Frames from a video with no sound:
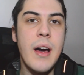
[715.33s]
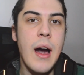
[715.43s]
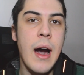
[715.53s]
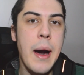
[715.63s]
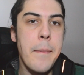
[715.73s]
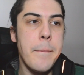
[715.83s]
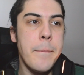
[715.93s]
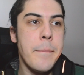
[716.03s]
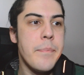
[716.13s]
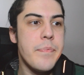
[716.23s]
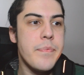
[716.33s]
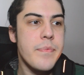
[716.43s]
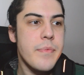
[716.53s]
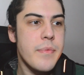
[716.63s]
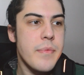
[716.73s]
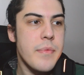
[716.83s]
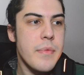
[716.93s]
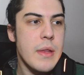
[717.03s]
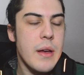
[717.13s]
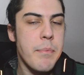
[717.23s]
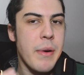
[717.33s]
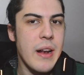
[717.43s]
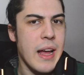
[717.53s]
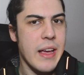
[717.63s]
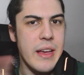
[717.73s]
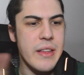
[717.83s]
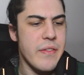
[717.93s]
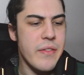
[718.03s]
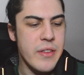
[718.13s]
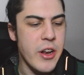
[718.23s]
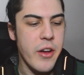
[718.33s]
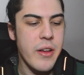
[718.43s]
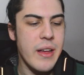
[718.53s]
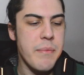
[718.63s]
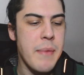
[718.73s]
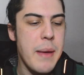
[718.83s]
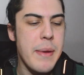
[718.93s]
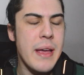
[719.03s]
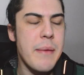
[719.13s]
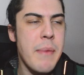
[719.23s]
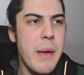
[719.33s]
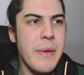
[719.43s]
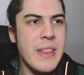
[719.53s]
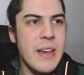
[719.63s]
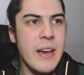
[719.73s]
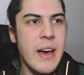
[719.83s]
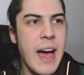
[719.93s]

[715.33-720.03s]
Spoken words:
Maybe the